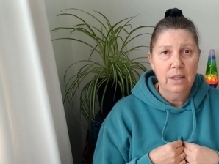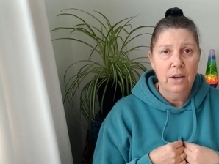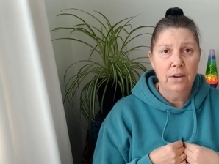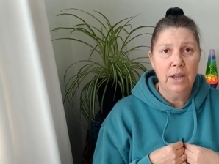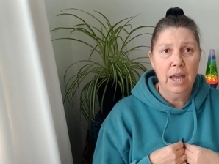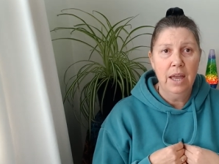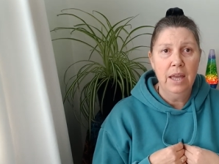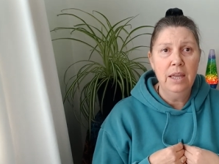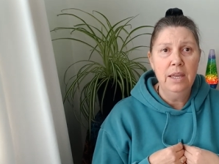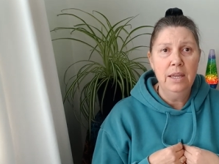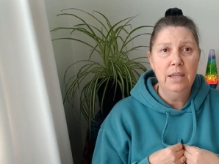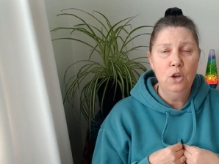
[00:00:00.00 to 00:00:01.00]

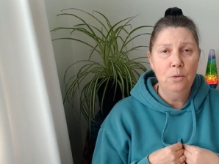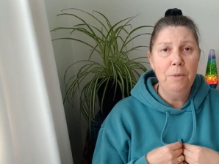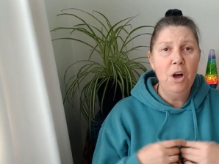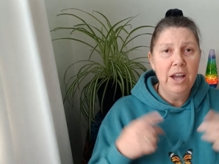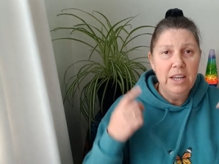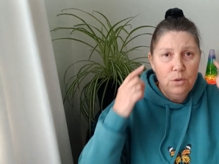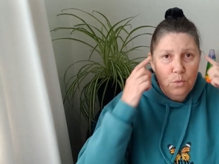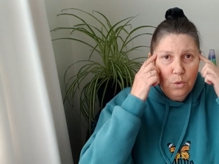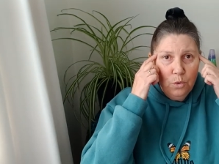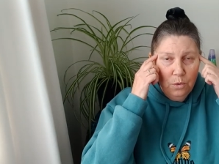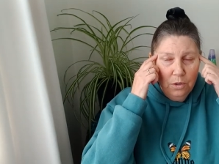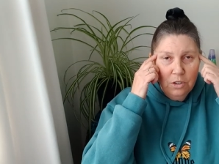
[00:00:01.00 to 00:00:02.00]
Okay, your mind
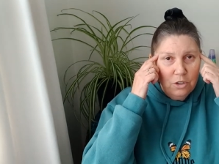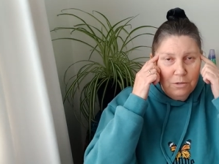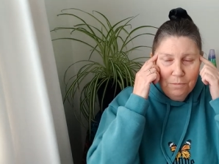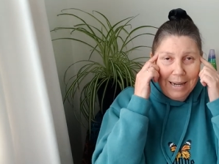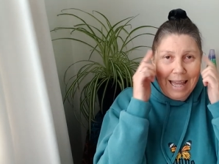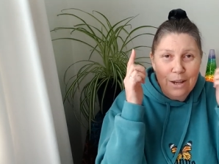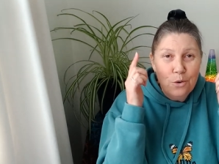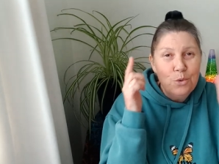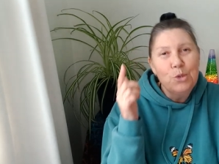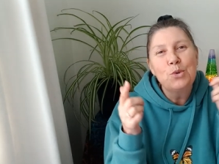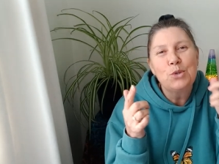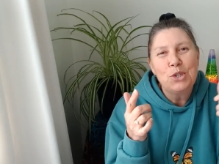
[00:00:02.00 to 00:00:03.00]
will play all
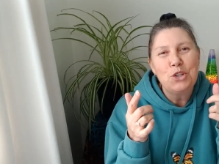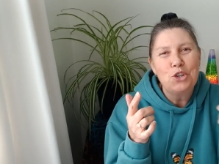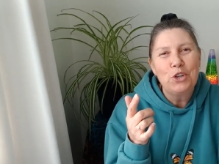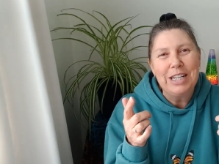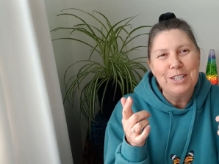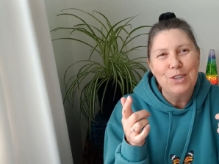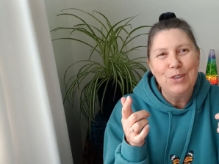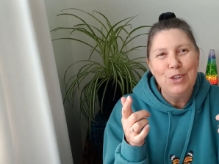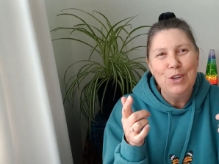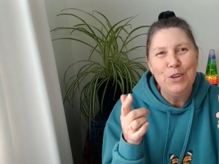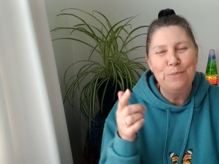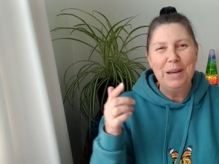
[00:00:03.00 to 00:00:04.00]
sorts of tricks on
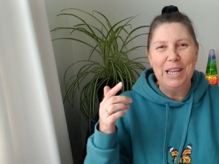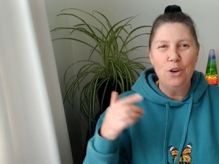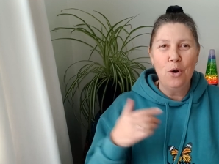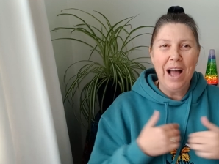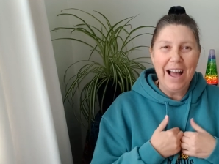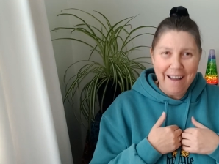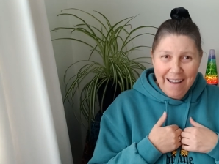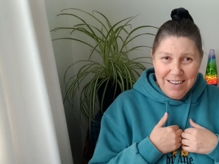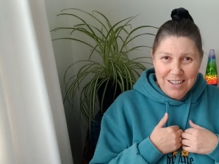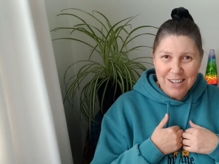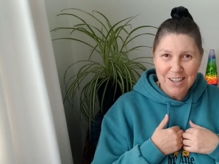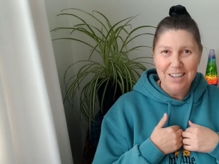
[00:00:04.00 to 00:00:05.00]
you, but your
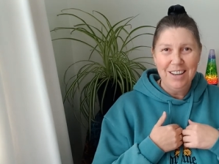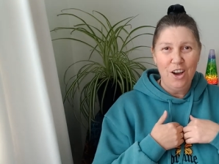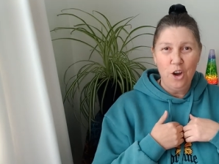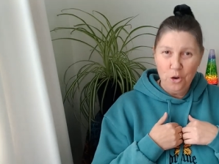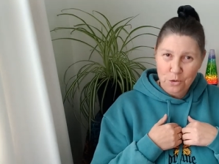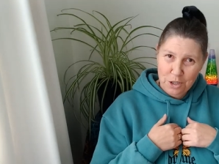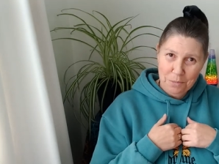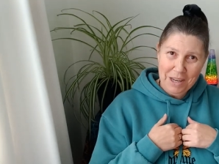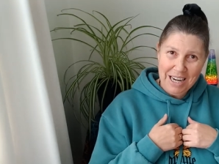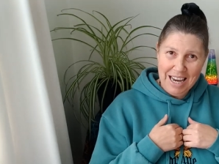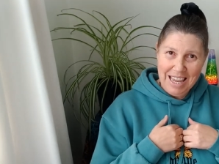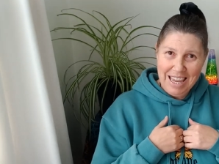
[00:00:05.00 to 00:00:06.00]
heart
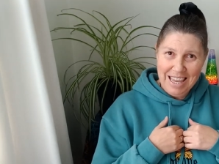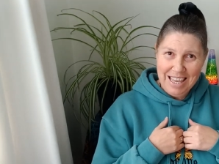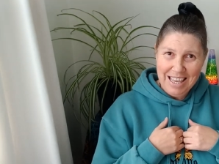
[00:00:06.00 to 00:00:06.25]
ultimately